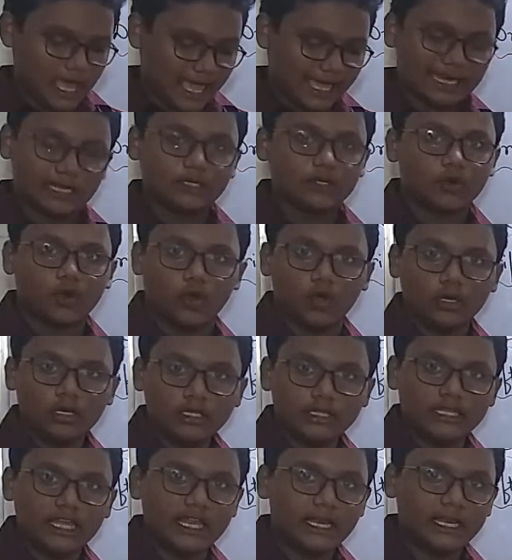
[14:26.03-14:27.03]

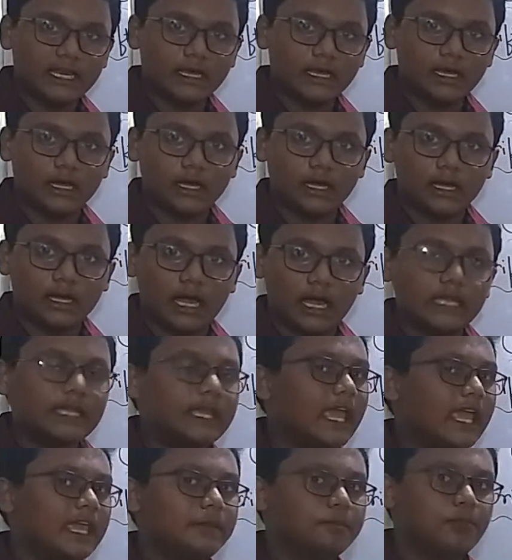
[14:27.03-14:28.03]
electron, they'll
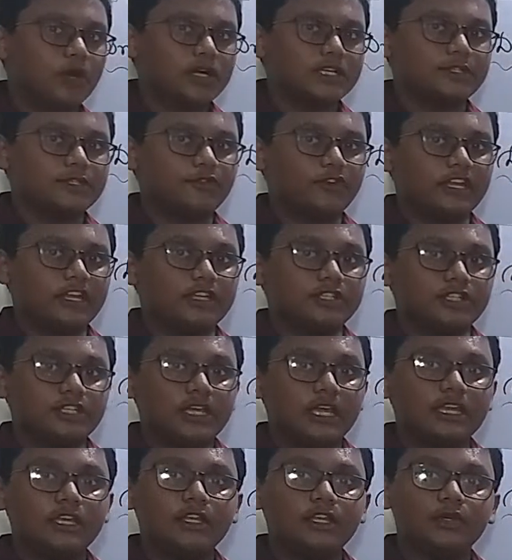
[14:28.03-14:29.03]
gain positive
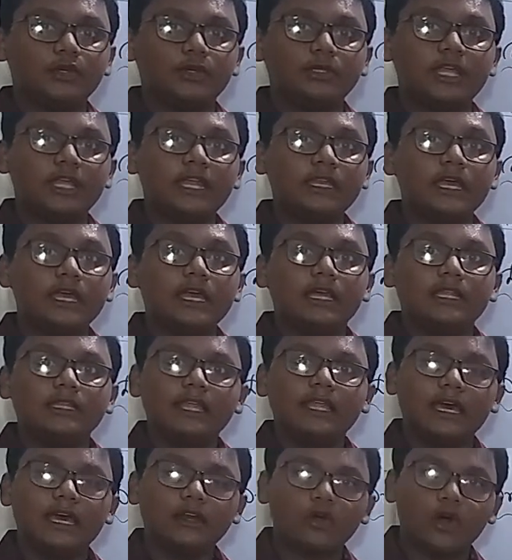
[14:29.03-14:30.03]
energy, and due to that
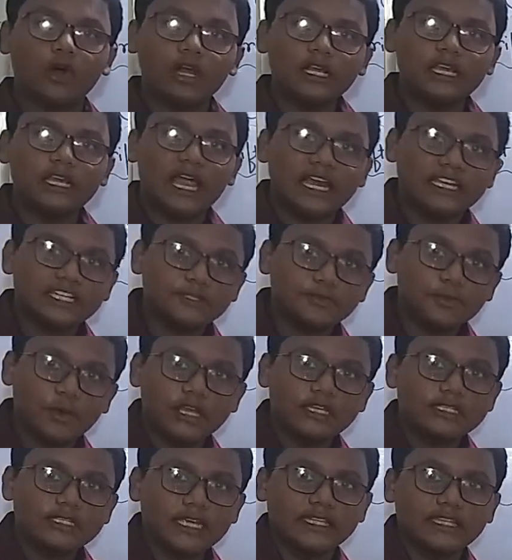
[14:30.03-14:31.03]
they are called lattice
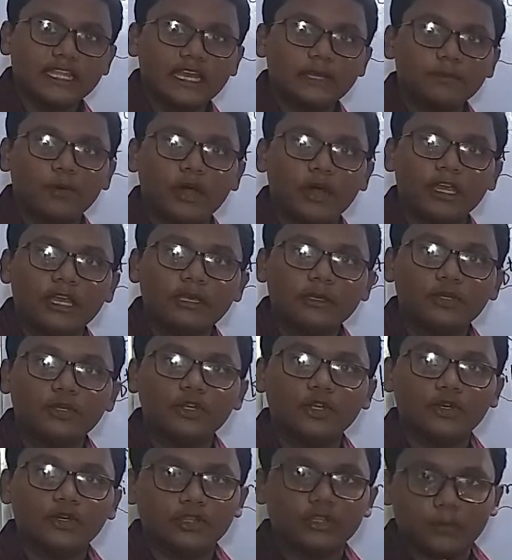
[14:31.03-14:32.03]
points at that point
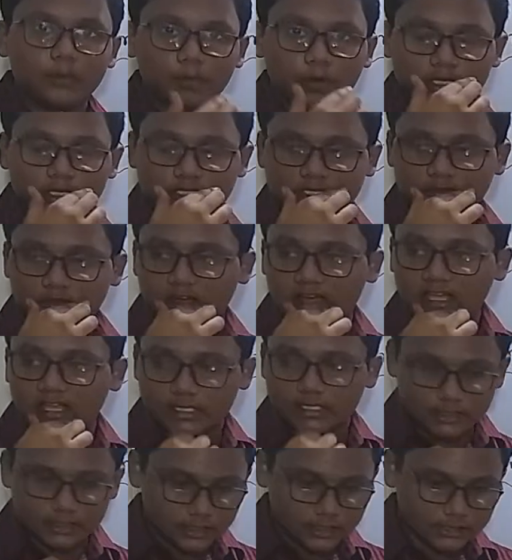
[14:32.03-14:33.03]
due to the positive
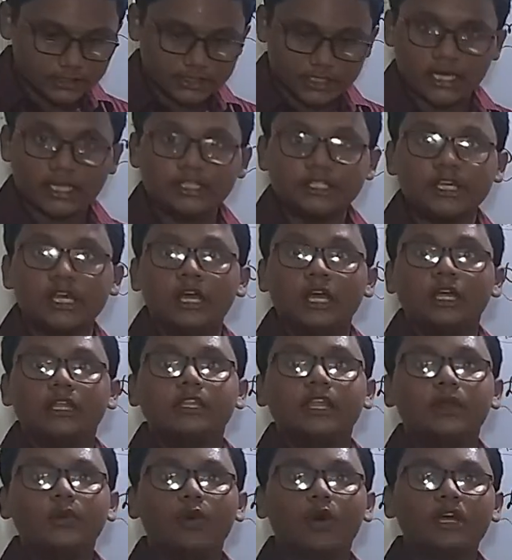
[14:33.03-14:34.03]
ionic charge.
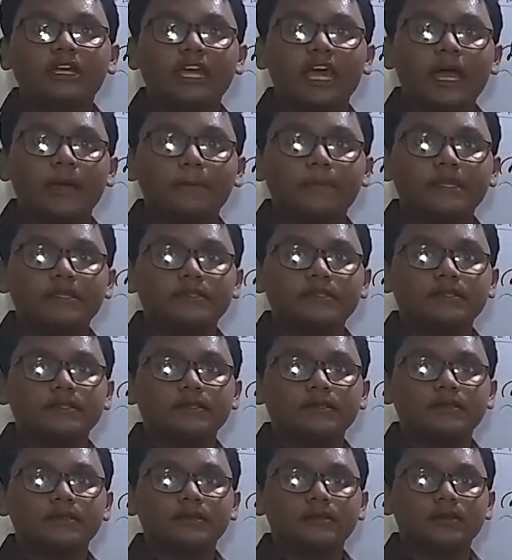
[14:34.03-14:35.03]
Then what happens?